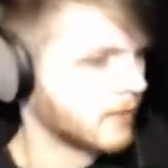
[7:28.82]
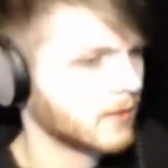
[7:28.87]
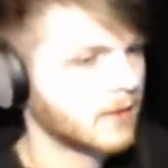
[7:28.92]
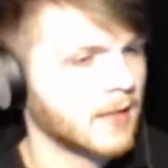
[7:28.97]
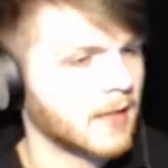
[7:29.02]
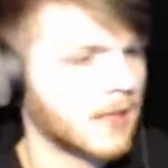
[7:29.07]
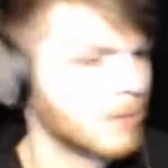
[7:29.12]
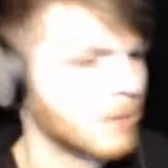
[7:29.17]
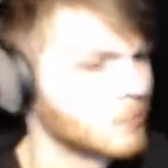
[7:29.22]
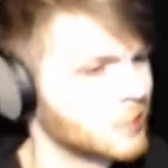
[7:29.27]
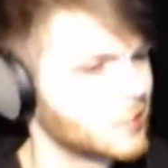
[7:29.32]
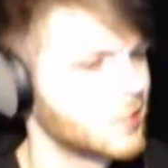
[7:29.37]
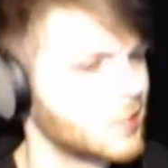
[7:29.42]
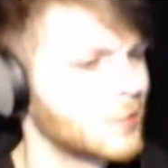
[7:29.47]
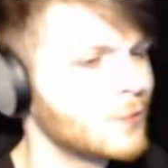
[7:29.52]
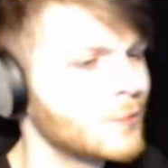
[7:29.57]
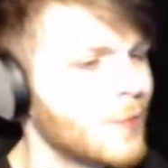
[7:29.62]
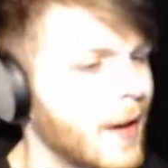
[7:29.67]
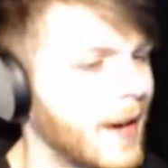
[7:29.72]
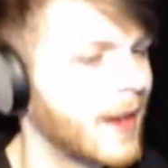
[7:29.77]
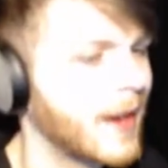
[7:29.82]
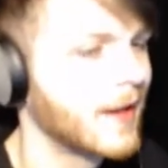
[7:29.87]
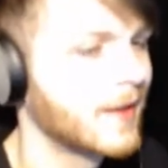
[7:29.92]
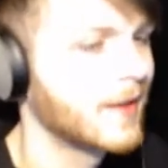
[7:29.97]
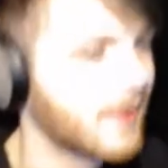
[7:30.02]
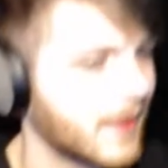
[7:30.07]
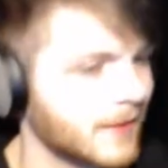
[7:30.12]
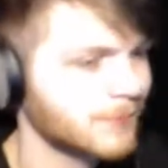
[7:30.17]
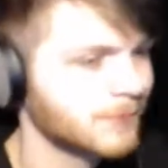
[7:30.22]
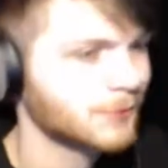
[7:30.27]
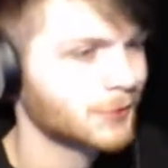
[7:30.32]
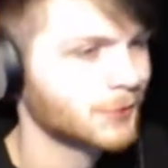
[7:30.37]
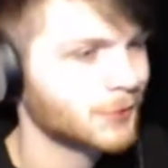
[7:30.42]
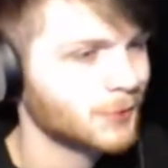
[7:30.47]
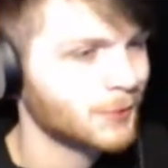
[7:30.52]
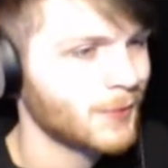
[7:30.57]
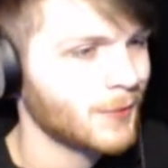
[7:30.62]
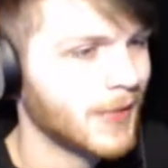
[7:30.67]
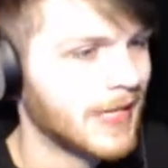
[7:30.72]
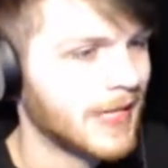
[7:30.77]
Like it was too hot. Like it was
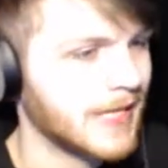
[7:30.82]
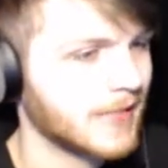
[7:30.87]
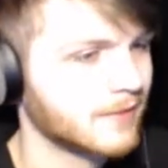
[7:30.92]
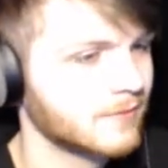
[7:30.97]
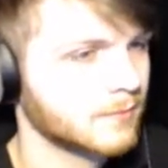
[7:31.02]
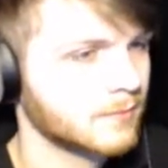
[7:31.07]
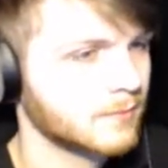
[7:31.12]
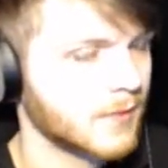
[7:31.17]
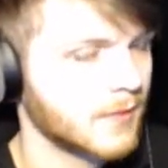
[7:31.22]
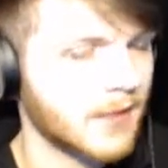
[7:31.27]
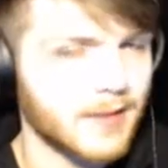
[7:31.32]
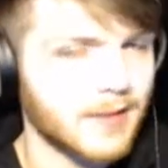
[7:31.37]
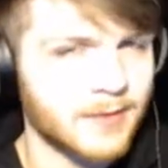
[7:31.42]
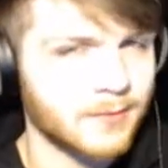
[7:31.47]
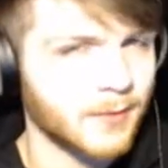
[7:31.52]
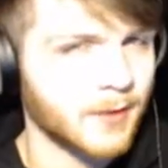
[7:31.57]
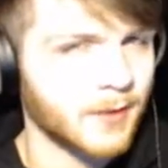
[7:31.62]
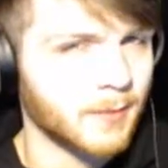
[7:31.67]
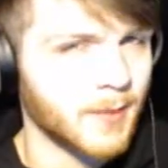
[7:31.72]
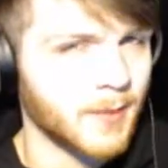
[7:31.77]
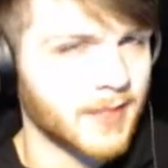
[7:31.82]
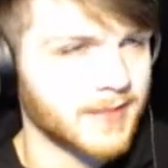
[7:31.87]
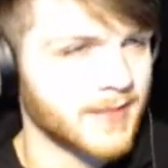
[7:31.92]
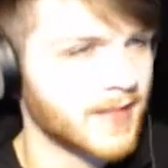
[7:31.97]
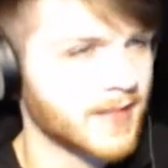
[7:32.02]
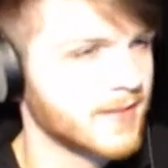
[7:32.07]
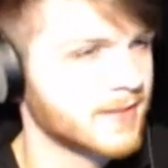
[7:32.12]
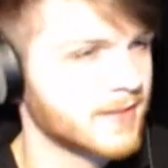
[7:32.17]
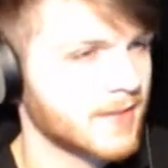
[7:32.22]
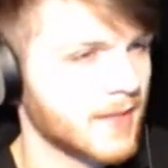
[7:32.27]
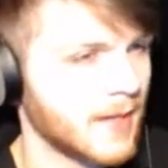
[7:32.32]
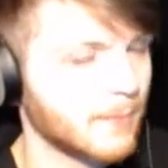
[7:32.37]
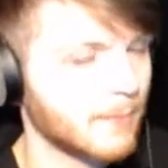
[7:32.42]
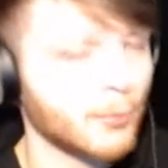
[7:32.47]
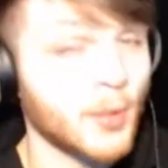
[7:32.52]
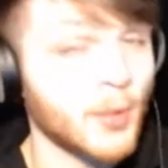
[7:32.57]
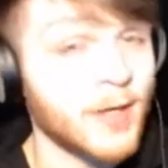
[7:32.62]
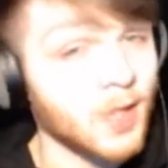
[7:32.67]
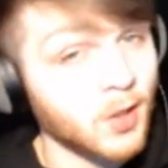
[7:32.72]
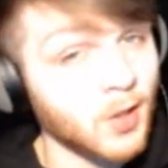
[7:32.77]
too hot. That doesn't really make sense. I'm
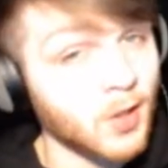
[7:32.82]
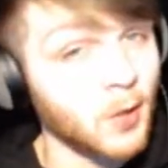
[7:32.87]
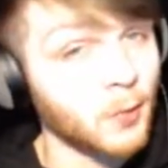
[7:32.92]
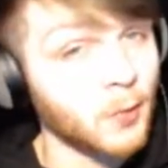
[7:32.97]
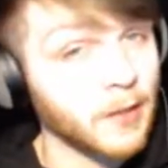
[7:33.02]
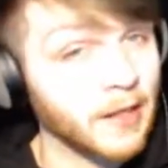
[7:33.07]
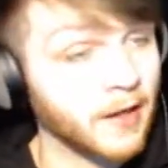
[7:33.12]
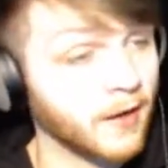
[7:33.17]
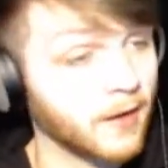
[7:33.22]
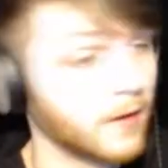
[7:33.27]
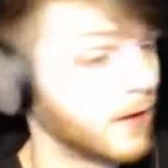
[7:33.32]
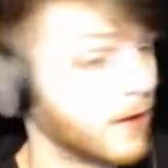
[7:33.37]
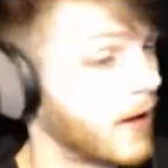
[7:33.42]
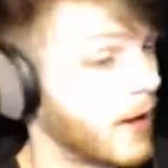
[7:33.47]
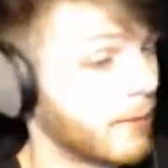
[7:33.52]
trying to gloat here.